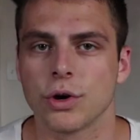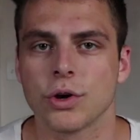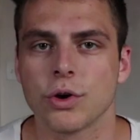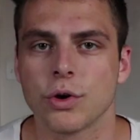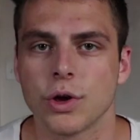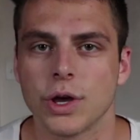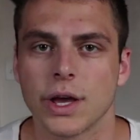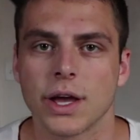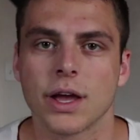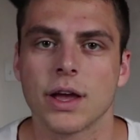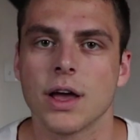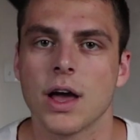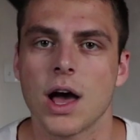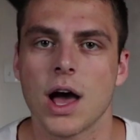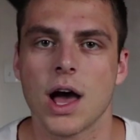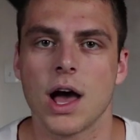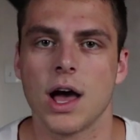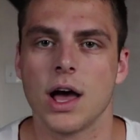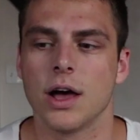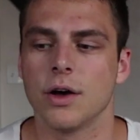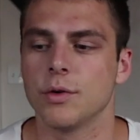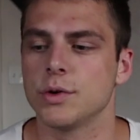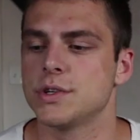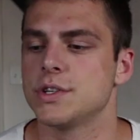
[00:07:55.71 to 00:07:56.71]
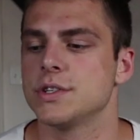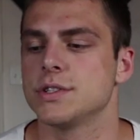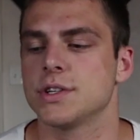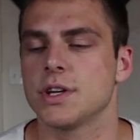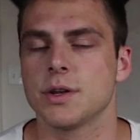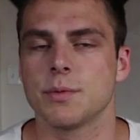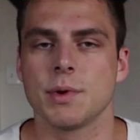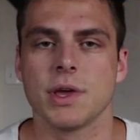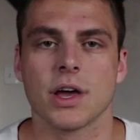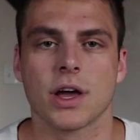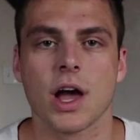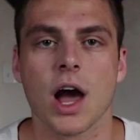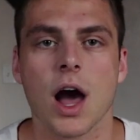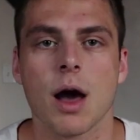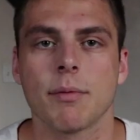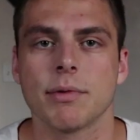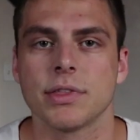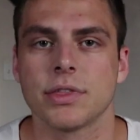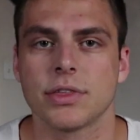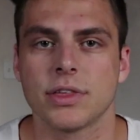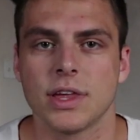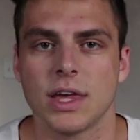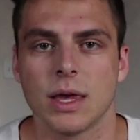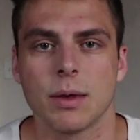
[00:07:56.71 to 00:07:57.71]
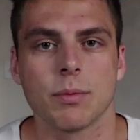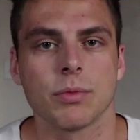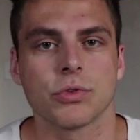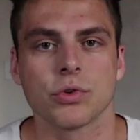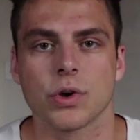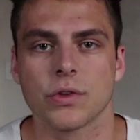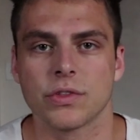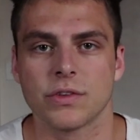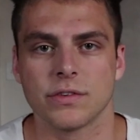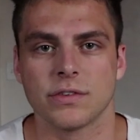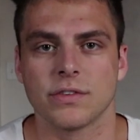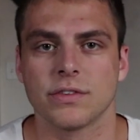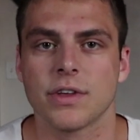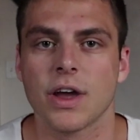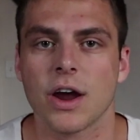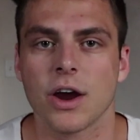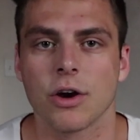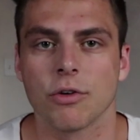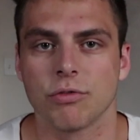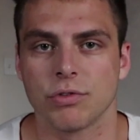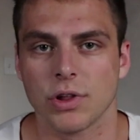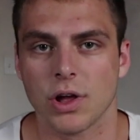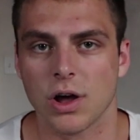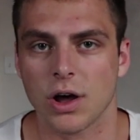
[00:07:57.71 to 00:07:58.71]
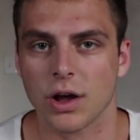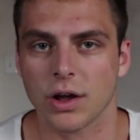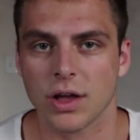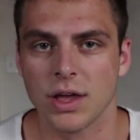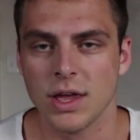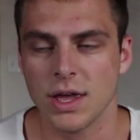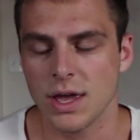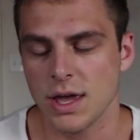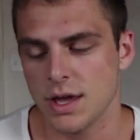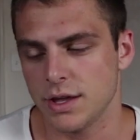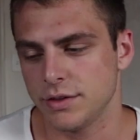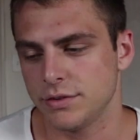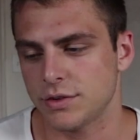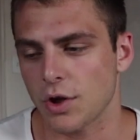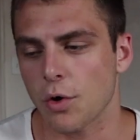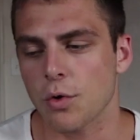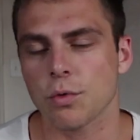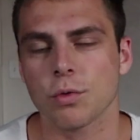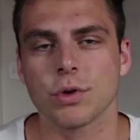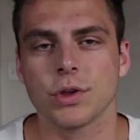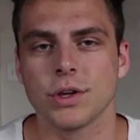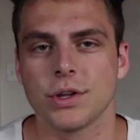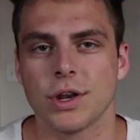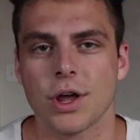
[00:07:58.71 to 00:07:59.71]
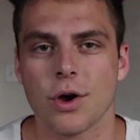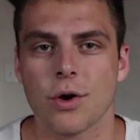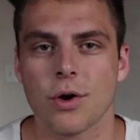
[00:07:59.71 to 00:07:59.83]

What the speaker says: we were doing, which is going to be a common theme throughout this entire vlog. Don't really